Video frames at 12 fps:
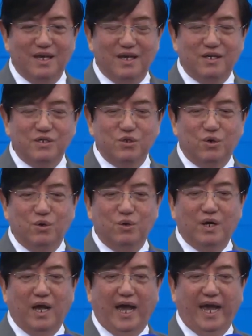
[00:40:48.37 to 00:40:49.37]
So
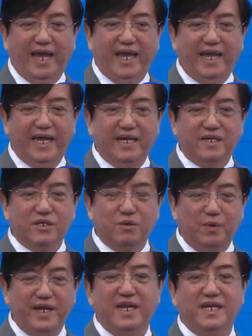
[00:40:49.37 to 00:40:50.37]
I
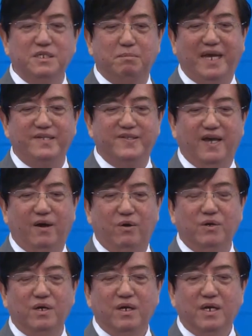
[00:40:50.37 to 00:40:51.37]
witnessed myself,
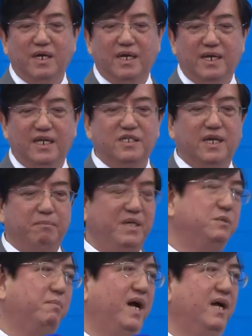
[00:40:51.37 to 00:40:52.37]
this Miss
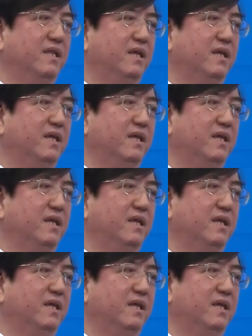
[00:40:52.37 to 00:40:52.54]
Park.